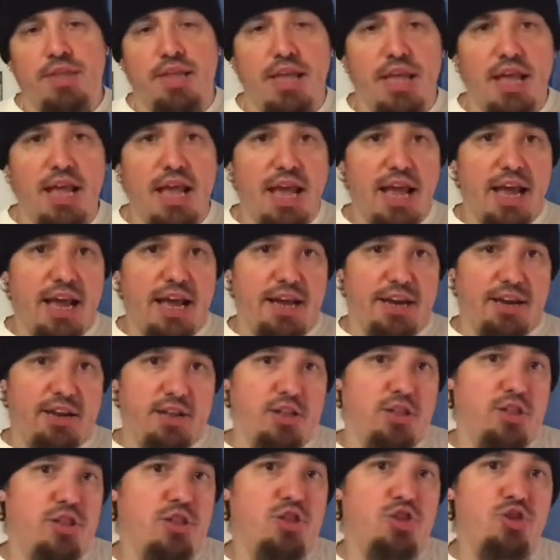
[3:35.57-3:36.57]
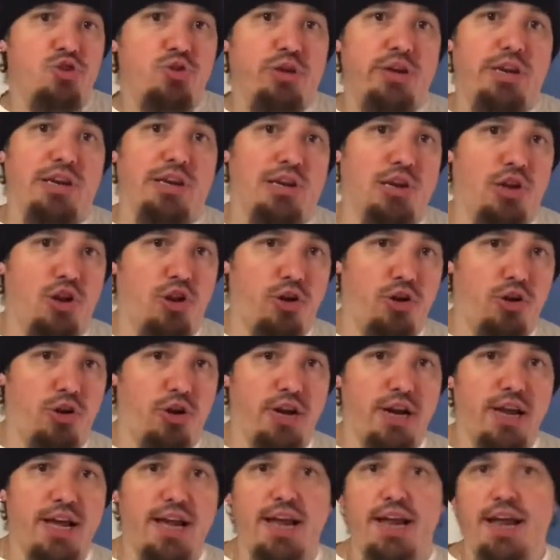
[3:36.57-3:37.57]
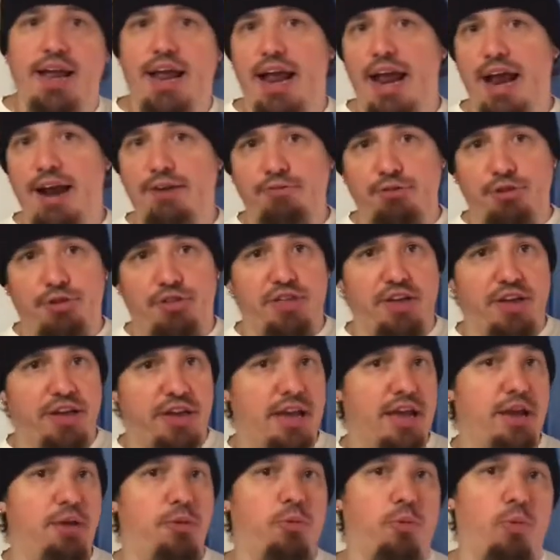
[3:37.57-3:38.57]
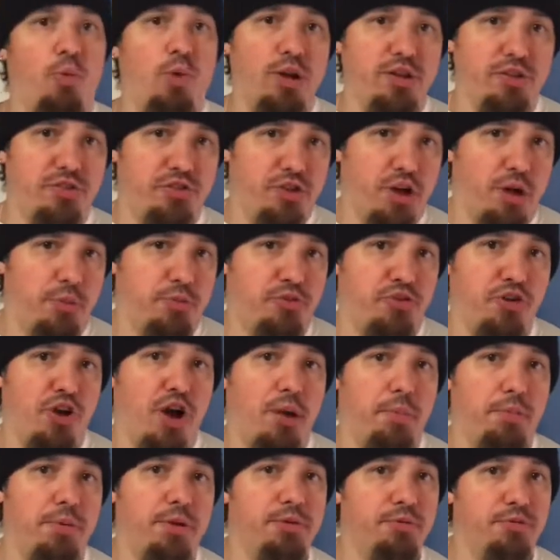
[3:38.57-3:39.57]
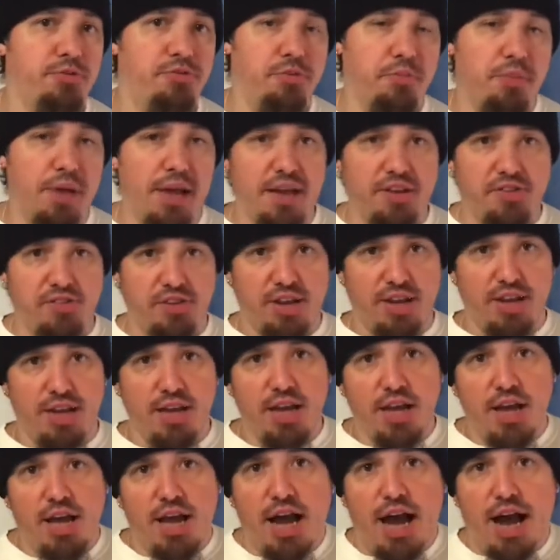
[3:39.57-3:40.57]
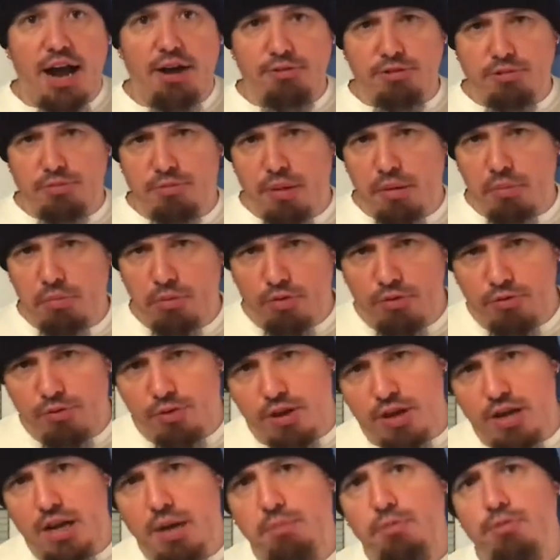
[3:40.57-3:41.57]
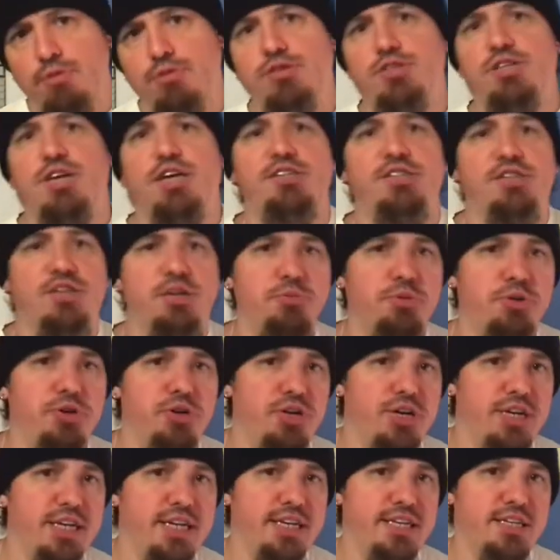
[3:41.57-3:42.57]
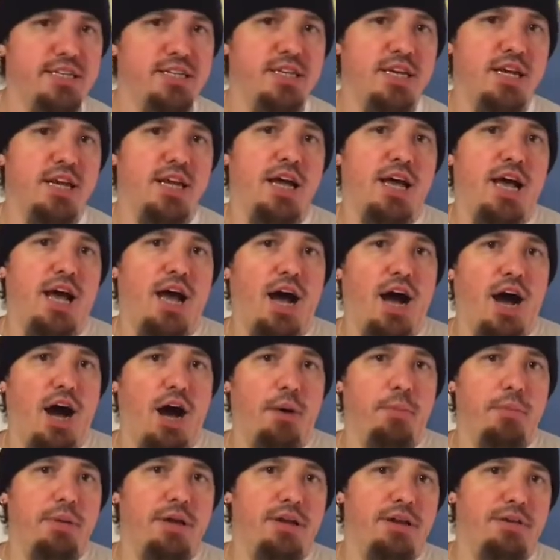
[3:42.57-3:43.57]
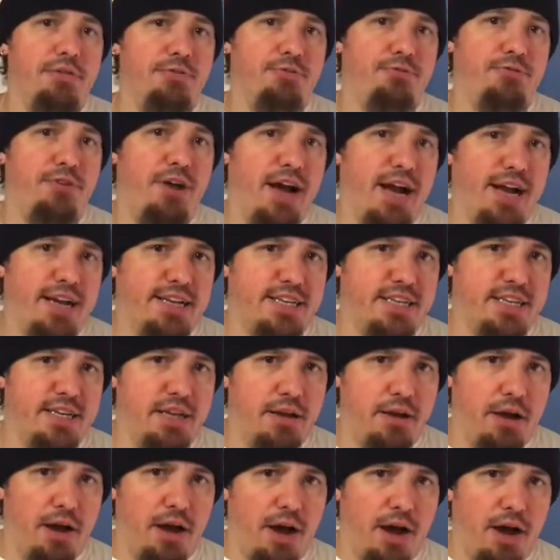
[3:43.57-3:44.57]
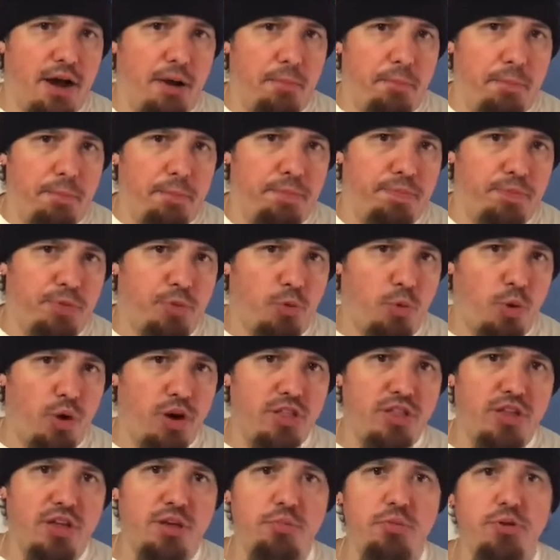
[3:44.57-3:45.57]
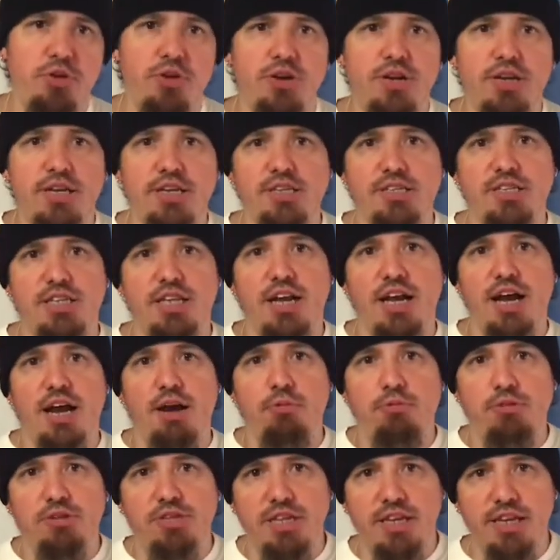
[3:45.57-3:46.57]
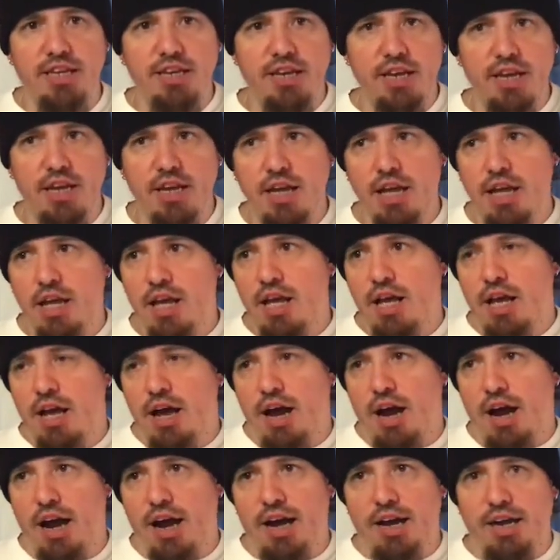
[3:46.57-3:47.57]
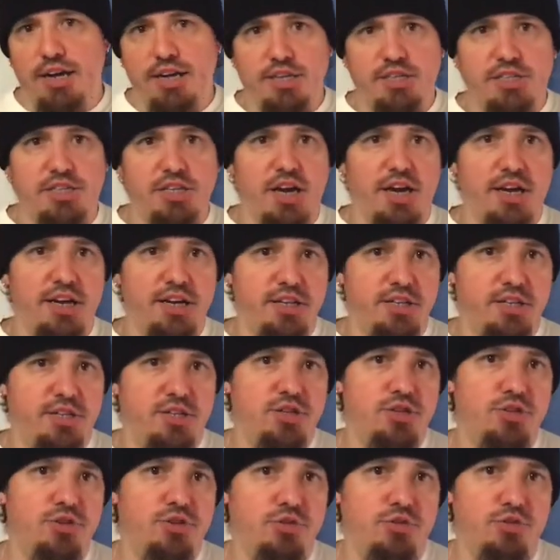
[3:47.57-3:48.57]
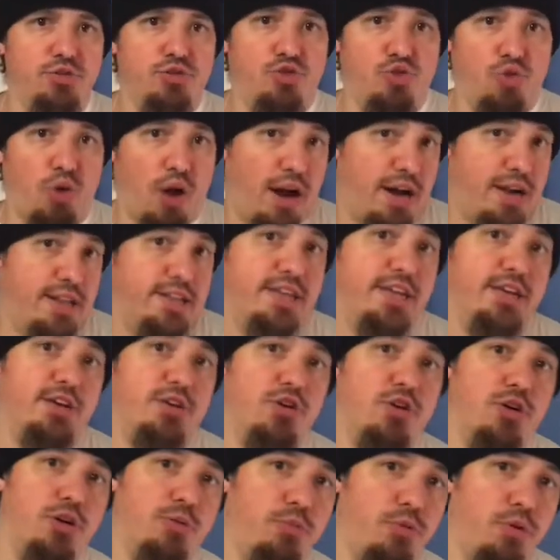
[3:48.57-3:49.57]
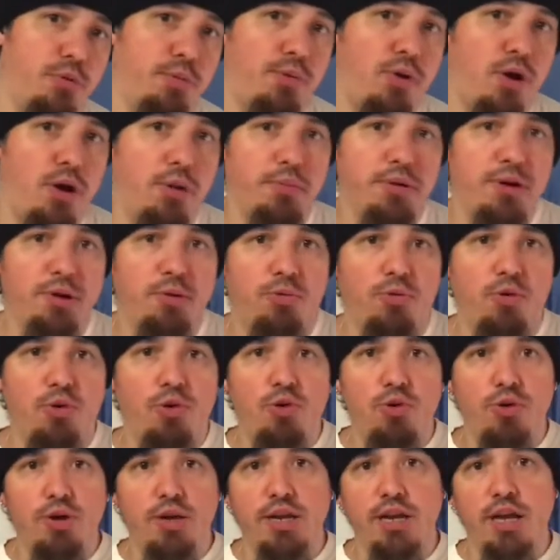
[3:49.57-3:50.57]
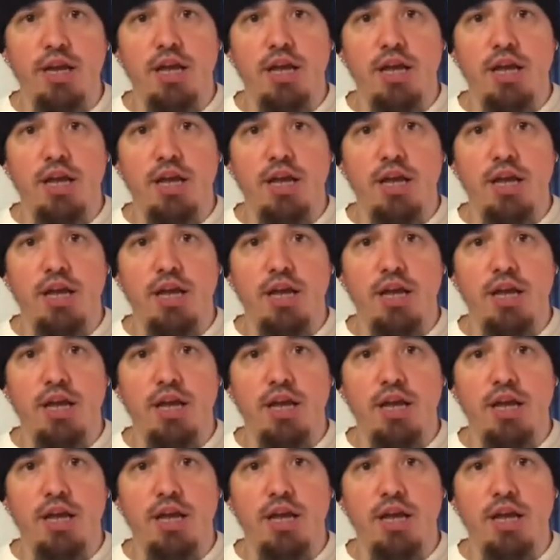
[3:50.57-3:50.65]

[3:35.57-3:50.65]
and you could learn everything in one-stop shop. It was amazing. I was a member of a couple of such communities, and in fact, one of the communities that I was in, I decided to try to take on a more prominent role in,